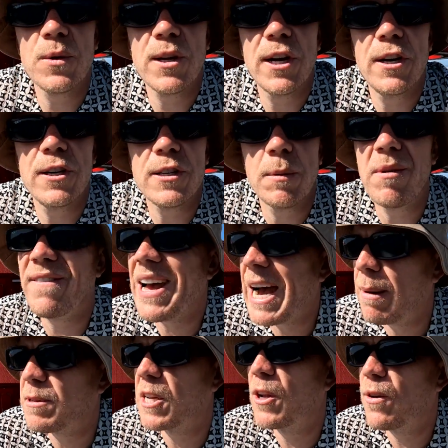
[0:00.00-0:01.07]
good, and we've
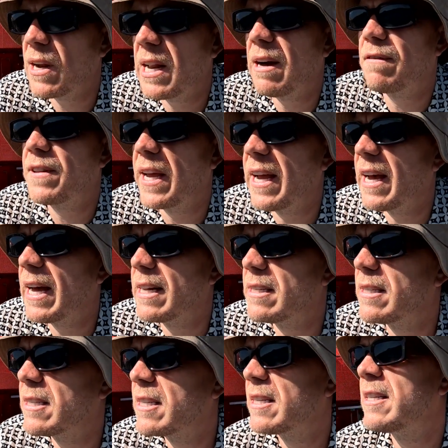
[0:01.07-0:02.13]
absolutely loved it.
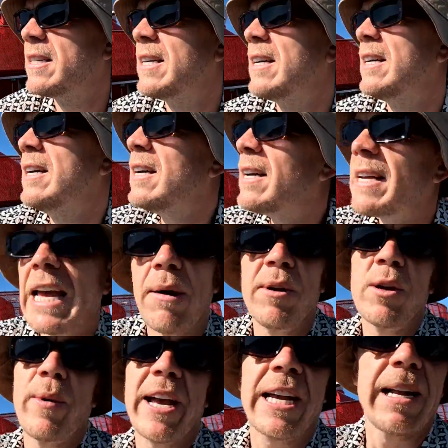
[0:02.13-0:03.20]
And yeah, when
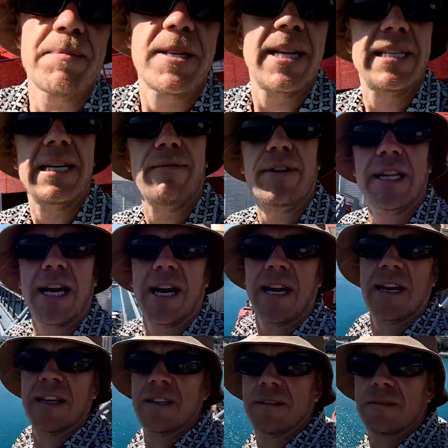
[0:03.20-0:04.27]
you're waking up to this every day,